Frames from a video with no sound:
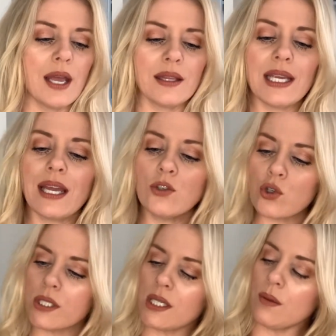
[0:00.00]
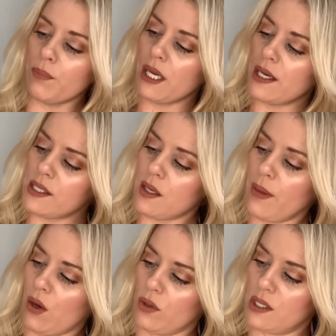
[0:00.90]
The interesting piece
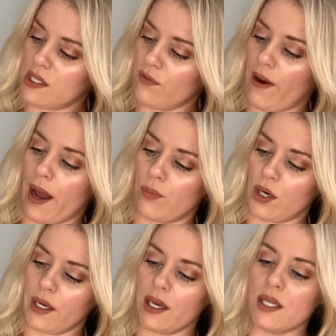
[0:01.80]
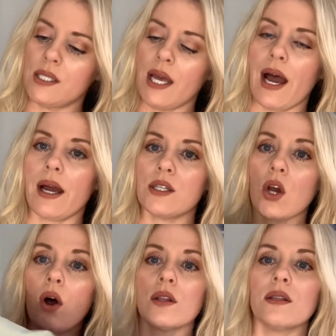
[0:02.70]
about this fabric is that
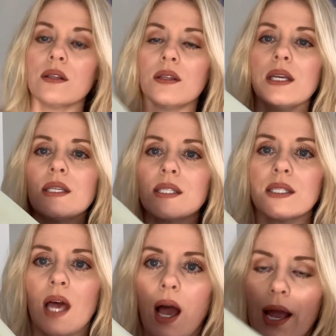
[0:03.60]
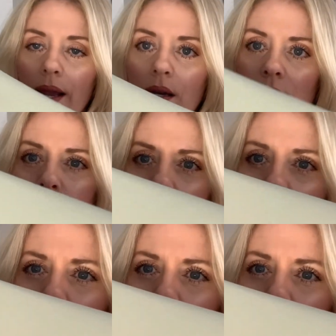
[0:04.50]
on this side, I'm